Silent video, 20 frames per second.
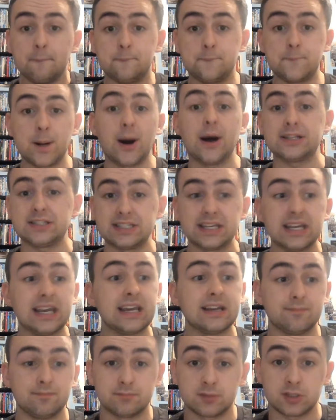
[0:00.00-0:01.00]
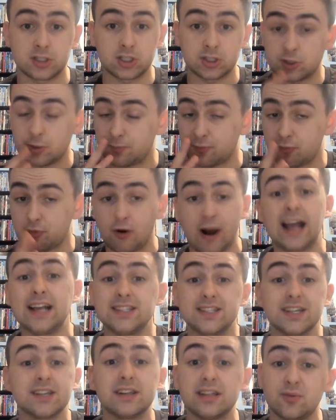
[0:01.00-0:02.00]
but it
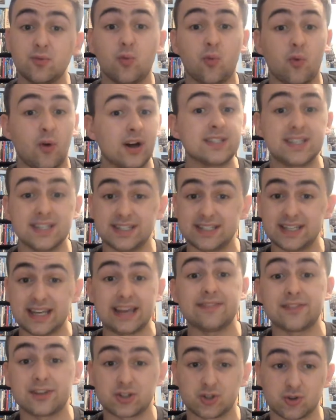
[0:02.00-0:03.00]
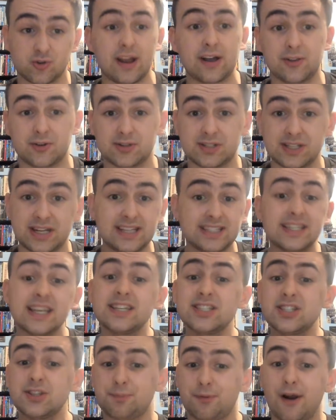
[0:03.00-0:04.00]
surprisingly wasn't in the trailers. And I say
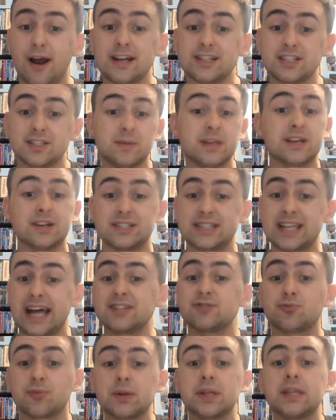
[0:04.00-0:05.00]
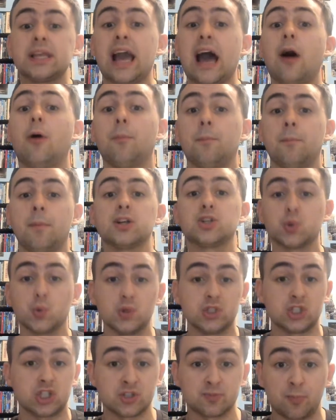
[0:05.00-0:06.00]
surprising because that's really how much
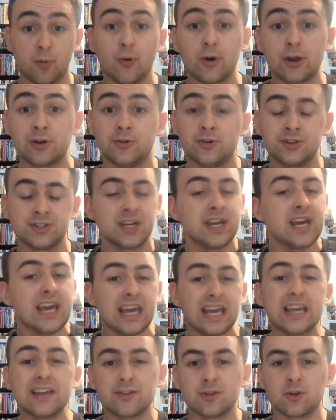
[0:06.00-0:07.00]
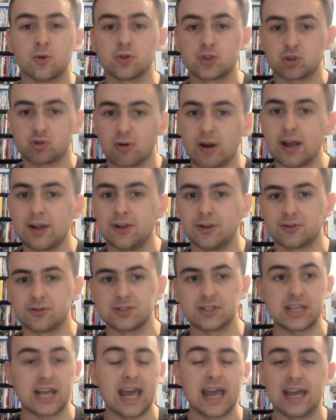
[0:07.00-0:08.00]
was spoiled in those
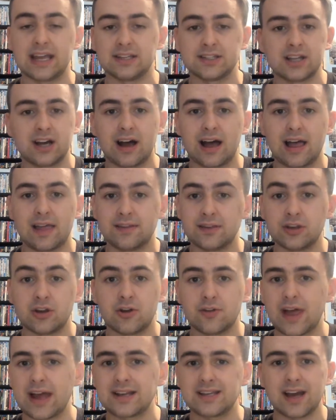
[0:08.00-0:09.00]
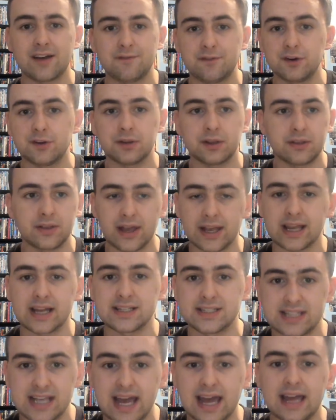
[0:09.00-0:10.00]
trailers. And, you know, that definitely, like I
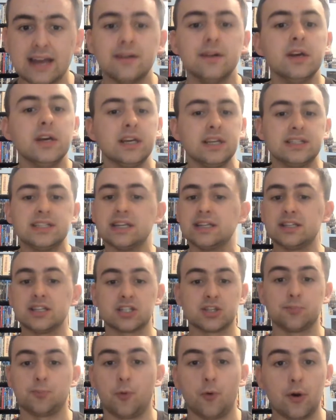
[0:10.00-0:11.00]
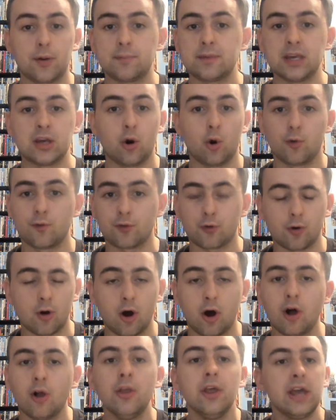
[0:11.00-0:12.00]
said, did disappoint me
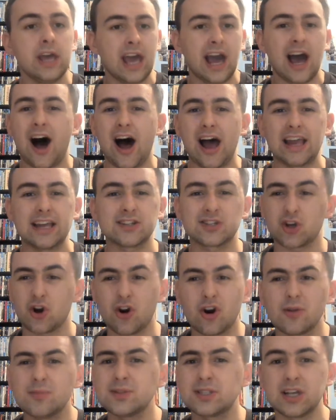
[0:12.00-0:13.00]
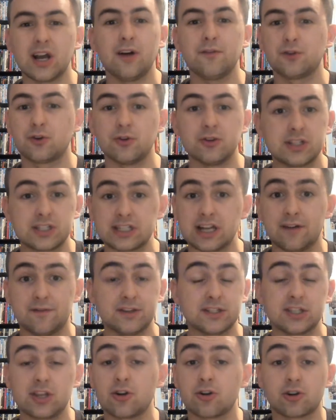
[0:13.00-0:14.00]
overall. In terms of good stuff,
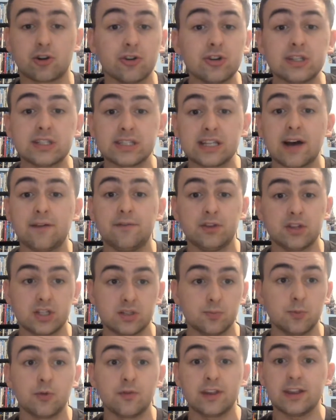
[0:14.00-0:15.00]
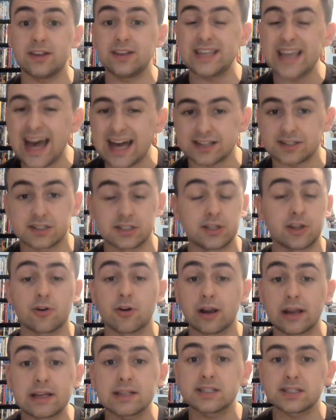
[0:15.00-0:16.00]
is there good stuff in this movie? Yes, there
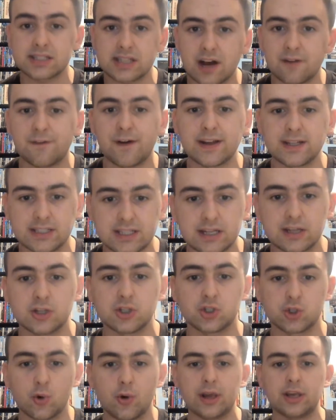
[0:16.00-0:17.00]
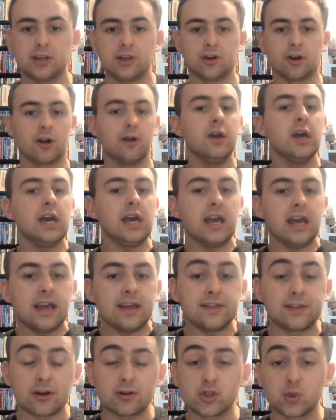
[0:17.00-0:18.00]
is stuff I did enjoy here.
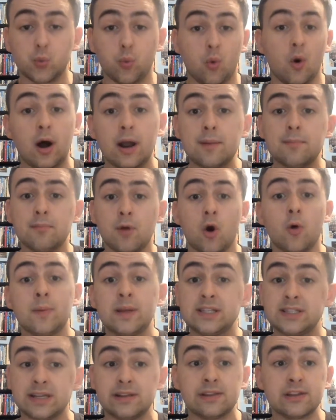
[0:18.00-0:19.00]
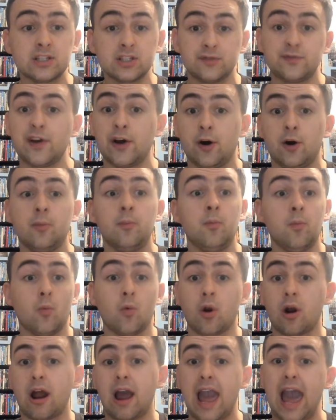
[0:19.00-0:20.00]
There's one moment in this film
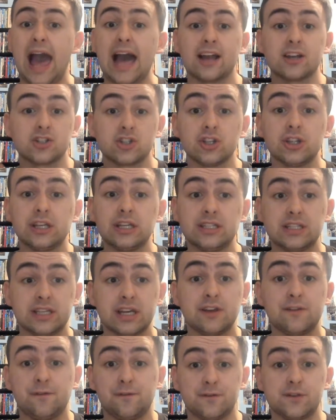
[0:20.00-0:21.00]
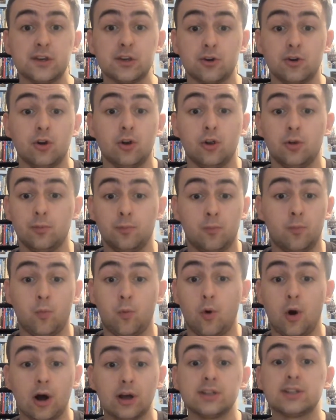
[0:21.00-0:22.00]
where I actually did feel
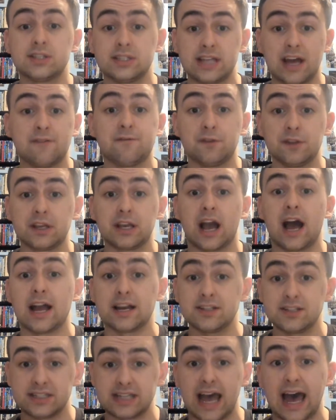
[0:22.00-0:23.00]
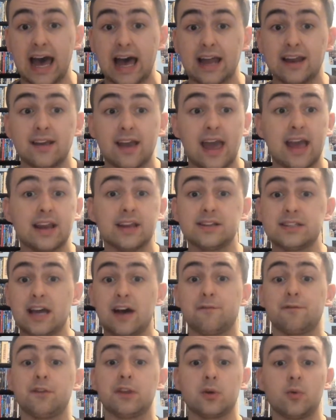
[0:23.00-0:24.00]
was definitely kind of sad, and it
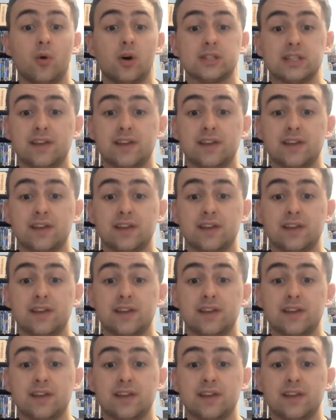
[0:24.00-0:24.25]
definitely was